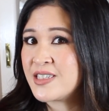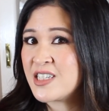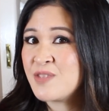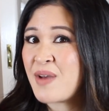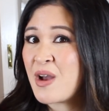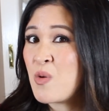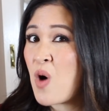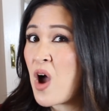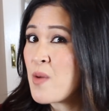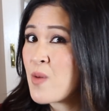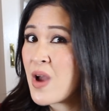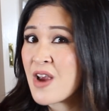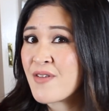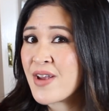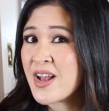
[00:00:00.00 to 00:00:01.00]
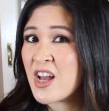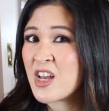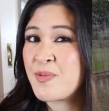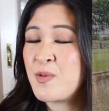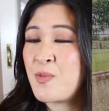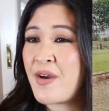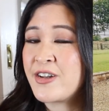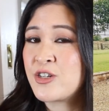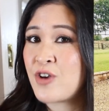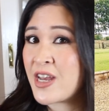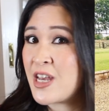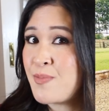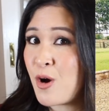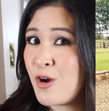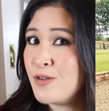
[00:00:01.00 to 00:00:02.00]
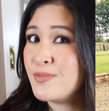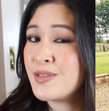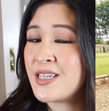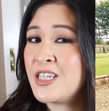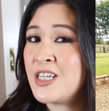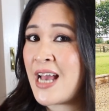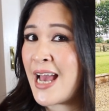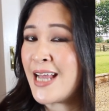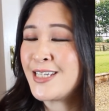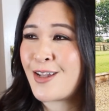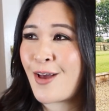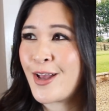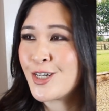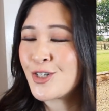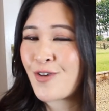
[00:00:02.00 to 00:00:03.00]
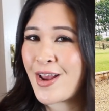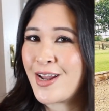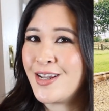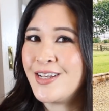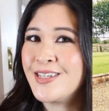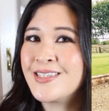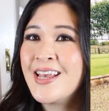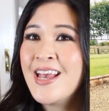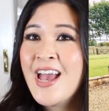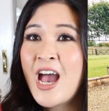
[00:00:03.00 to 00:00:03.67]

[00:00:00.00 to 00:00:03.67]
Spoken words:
Doesn't matter what I'm wearing, I could be wearing tracky bottoms and like trainers,